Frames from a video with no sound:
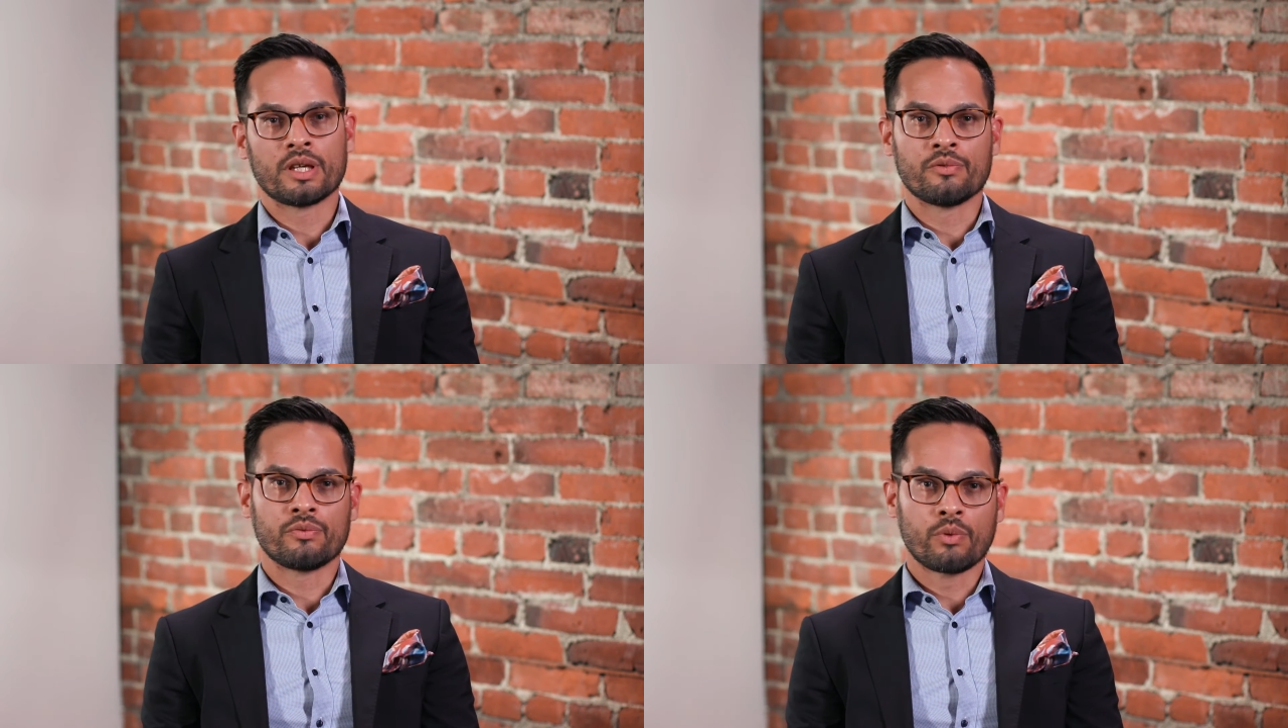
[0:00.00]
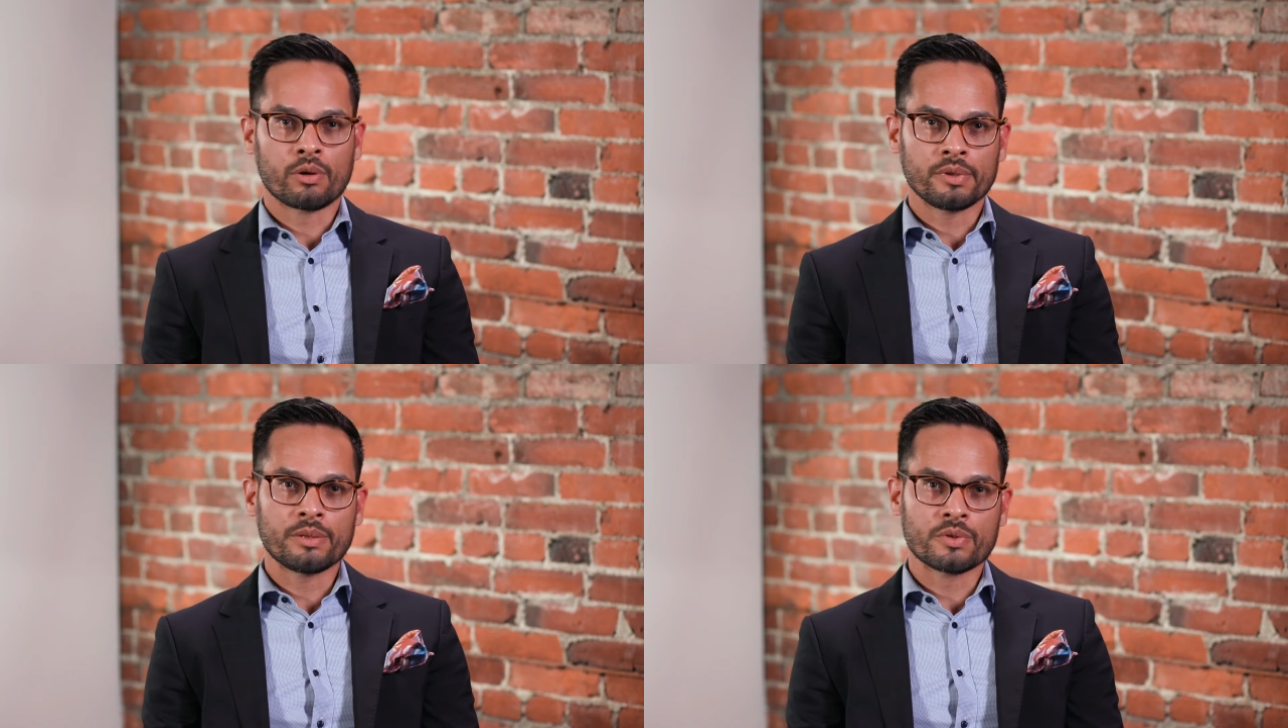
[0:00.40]

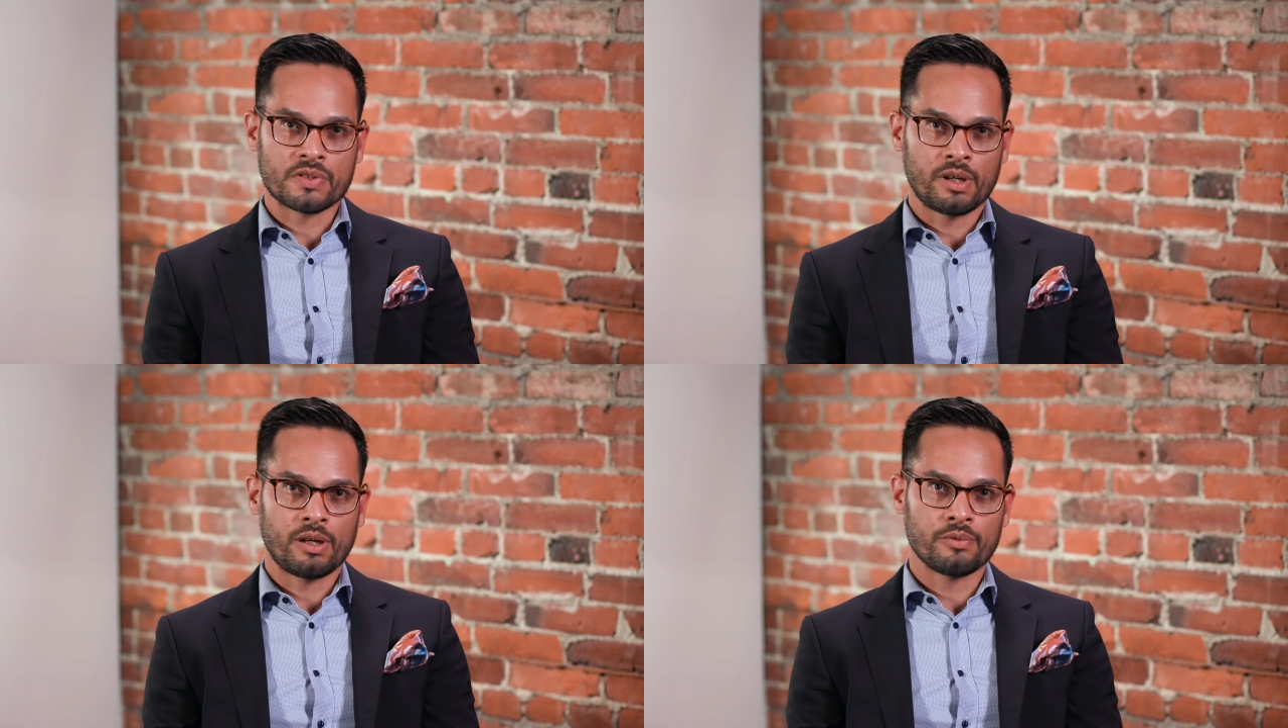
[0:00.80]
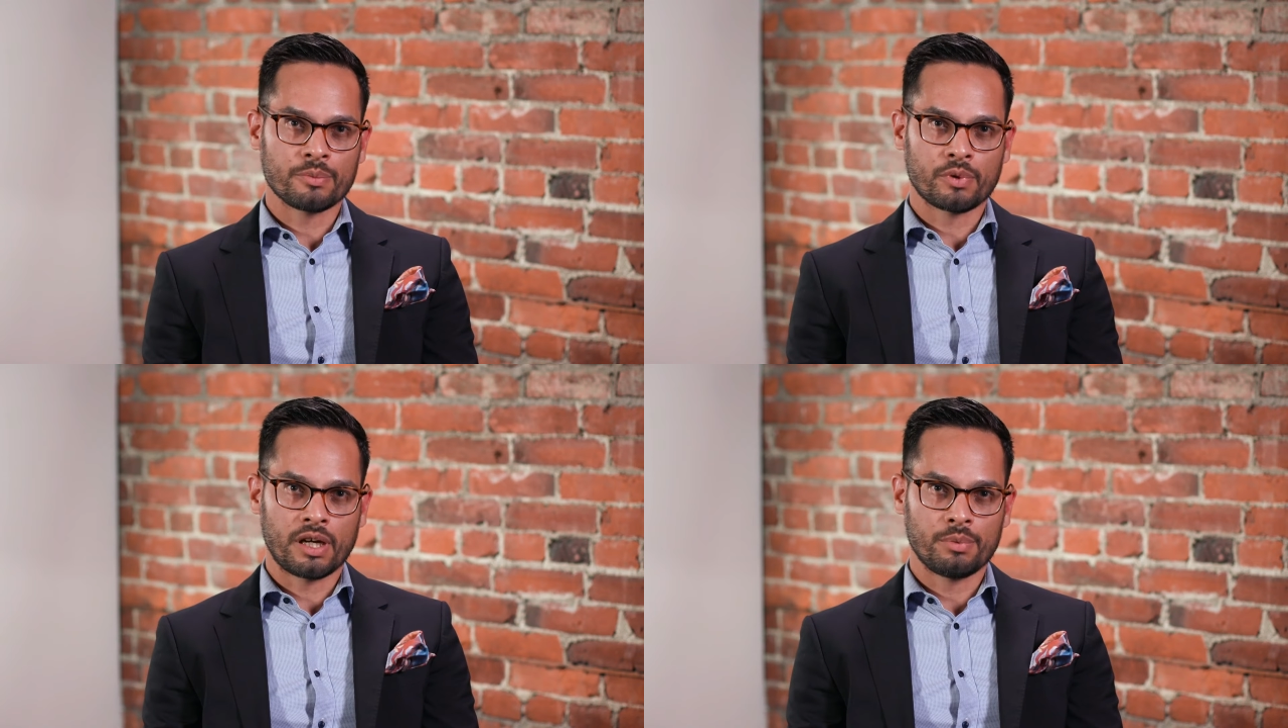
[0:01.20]
informally resolve
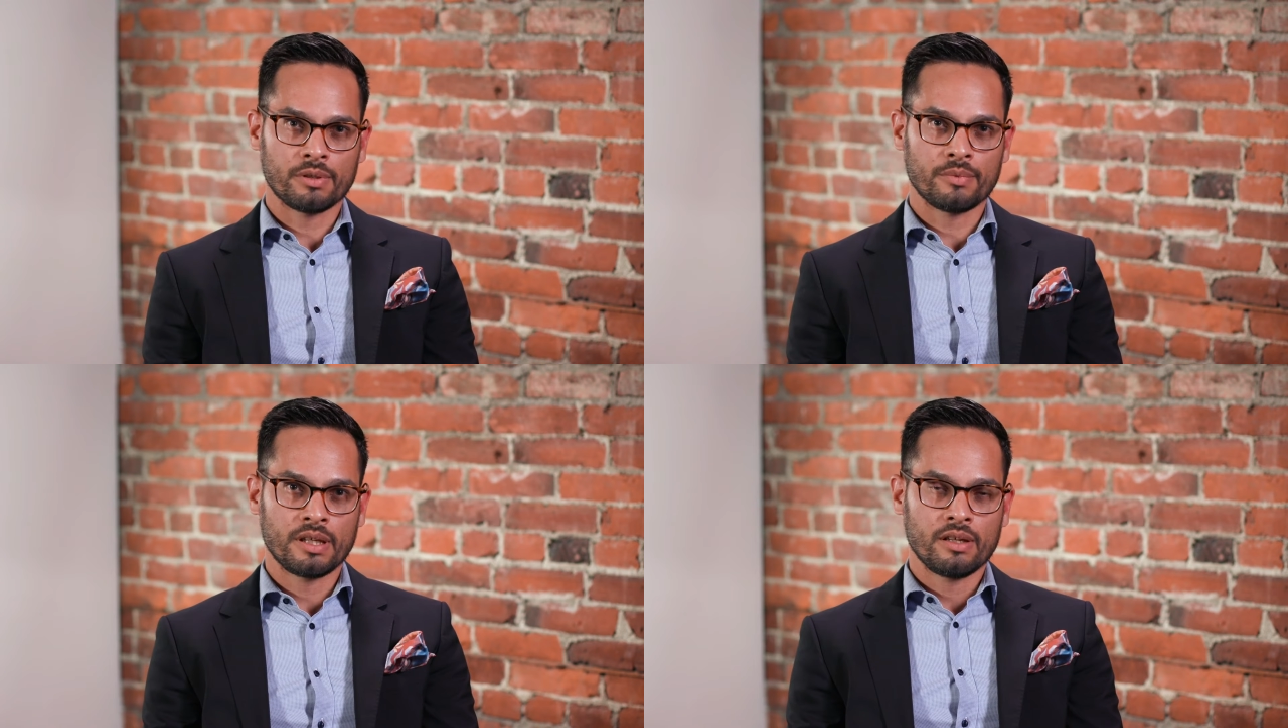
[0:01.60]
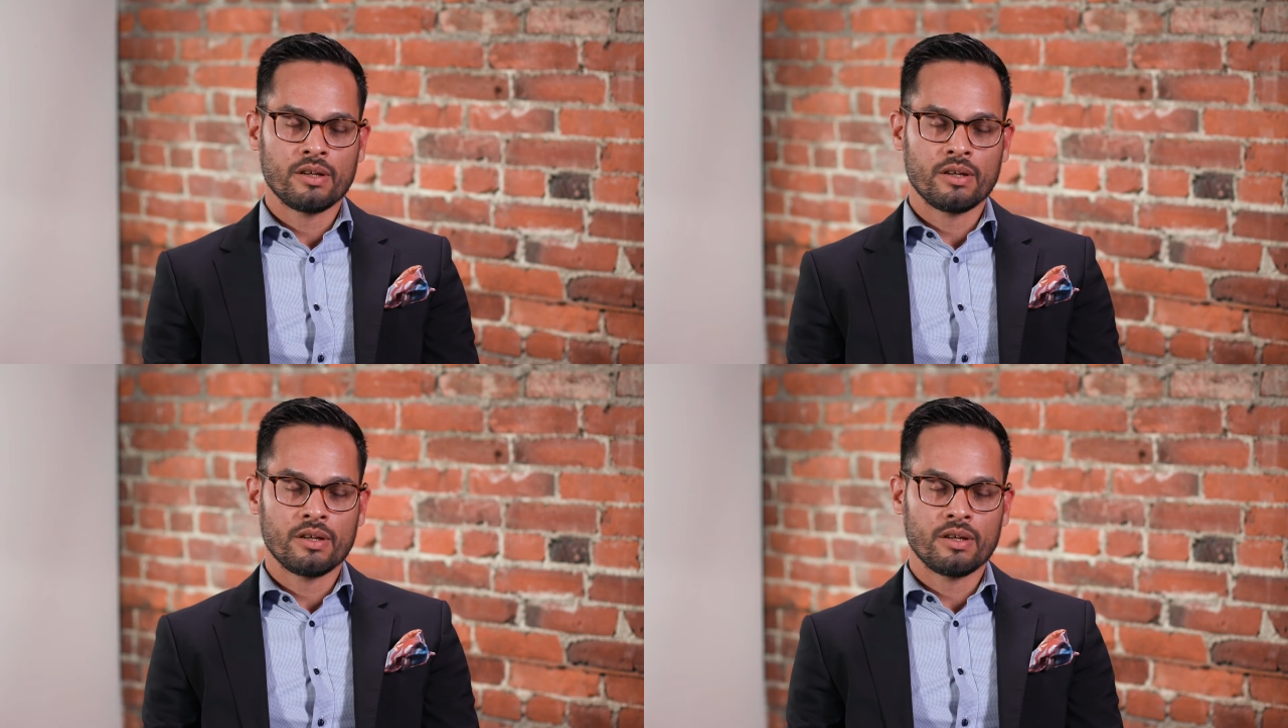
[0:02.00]
the problem